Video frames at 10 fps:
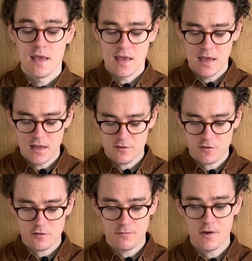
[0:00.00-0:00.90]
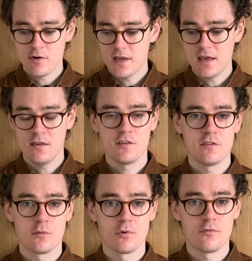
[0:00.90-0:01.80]
It's very easy
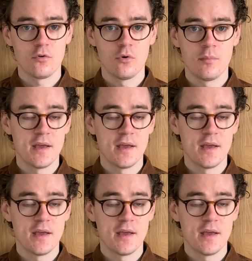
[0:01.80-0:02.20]
to perform.